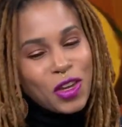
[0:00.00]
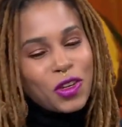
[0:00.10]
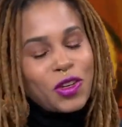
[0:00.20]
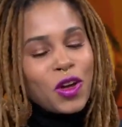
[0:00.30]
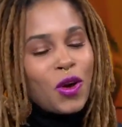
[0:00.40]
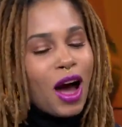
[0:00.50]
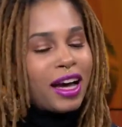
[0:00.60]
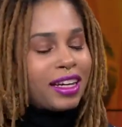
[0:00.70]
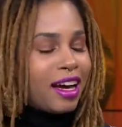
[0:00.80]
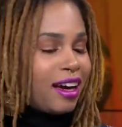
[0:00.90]
You know,
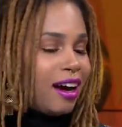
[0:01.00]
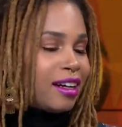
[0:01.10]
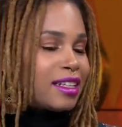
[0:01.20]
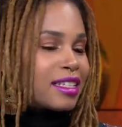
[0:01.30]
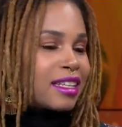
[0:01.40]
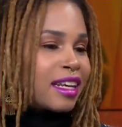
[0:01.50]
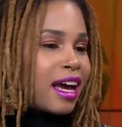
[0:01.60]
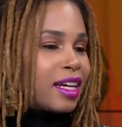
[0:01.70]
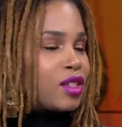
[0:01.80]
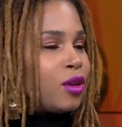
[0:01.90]
I
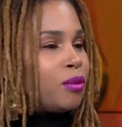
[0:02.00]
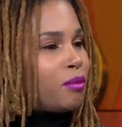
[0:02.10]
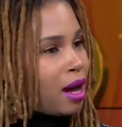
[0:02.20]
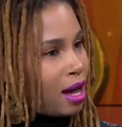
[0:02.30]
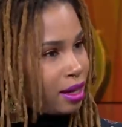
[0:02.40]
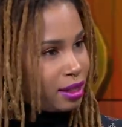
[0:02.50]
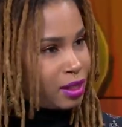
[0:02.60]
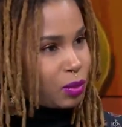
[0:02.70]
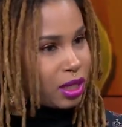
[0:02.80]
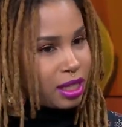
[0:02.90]
honestly, I don't
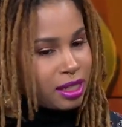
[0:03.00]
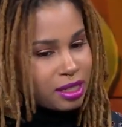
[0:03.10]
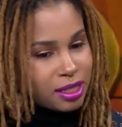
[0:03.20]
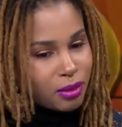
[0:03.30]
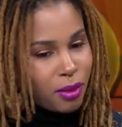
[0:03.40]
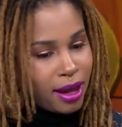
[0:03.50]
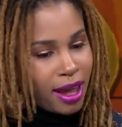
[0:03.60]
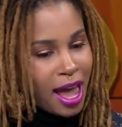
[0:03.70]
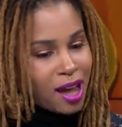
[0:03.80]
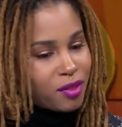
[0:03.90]
mind because
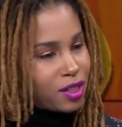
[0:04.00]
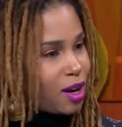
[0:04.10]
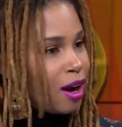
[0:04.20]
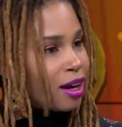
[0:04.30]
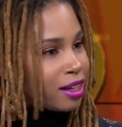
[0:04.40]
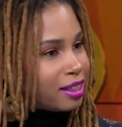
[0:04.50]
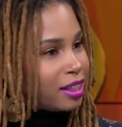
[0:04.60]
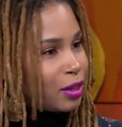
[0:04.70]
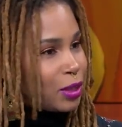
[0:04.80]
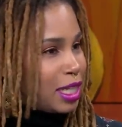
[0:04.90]
my avatar,
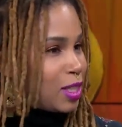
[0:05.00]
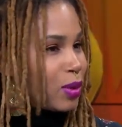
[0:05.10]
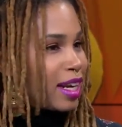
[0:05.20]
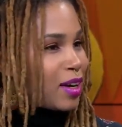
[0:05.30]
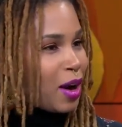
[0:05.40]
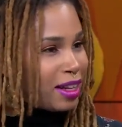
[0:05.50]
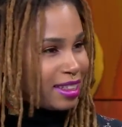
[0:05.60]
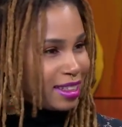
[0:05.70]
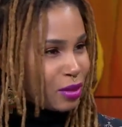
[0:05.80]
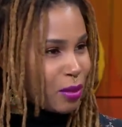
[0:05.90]
that's what I call
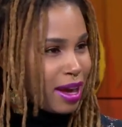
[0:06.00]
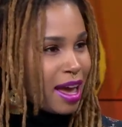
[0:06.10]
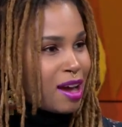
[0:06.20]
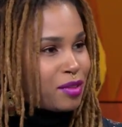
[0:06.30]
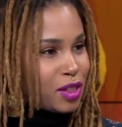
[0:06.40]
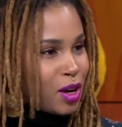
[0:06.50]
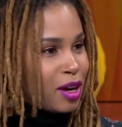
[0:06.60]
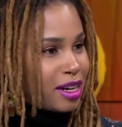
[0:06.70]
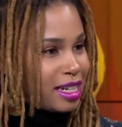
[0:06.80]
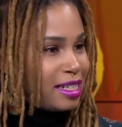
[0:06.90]
it, my
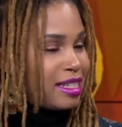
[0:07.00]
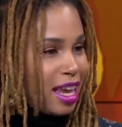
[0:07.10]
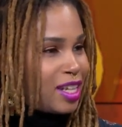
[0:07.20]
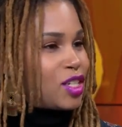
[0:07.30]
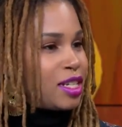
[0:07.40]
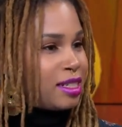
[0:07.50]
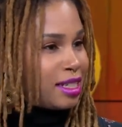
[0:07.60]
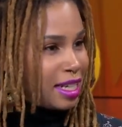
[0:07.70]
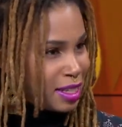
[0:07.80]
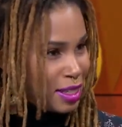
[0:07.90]
avatar is
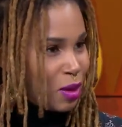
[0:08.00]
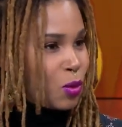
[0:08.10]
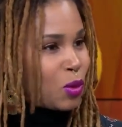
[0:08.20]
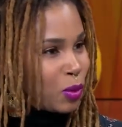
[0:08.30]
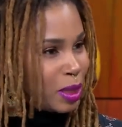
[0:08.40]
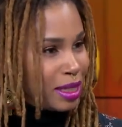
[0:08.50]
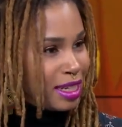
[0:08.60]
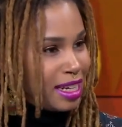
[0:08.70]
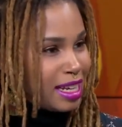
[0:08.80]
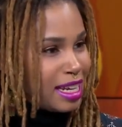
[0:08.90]
Haitian, is a woman,